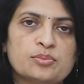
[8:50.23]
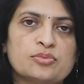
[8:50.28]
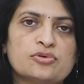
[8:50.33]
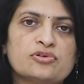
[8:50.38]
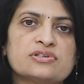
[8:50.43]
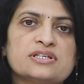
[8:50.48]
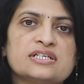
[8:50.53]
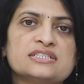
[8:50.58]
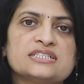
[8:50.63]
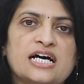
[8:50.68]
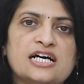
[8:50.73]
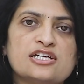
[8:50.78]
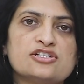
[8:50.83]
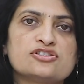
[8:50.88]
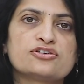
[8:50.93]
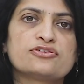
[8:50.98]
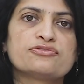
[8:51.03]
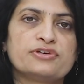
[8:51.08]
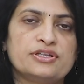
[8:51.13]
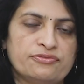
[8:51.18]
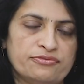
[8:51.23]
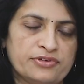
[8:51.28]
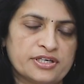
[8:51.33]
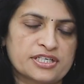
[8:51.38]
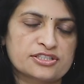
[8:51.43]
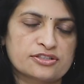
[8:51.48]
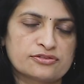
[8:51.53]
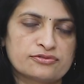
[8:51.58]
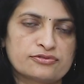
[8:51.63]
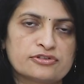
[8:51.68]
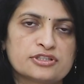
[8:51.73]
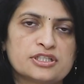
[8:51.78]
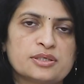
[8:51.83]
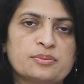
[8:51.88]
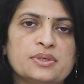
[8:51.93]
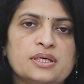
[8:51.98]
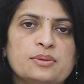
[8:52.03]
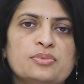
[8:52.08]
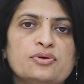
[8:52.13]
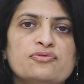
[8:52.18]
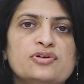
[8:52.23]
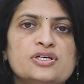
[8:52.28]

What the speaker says: about the chance of infection for the baby,